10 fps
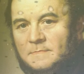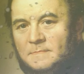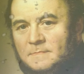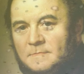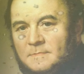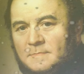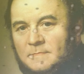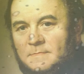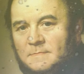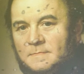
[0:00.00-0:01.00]
Love is
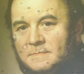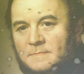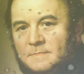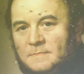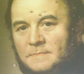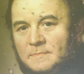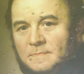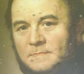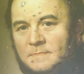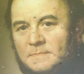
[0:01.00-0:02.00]
like a fever,
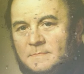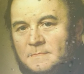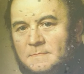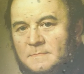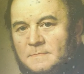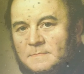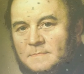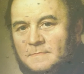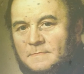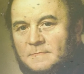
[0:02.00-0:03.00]
which comes and goes
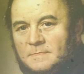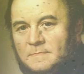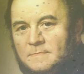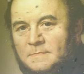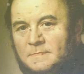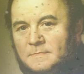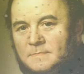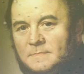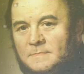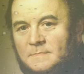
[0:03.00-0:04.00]
quite
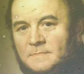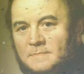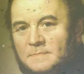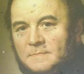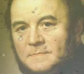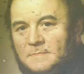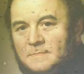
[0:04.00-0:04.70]
independently of the will.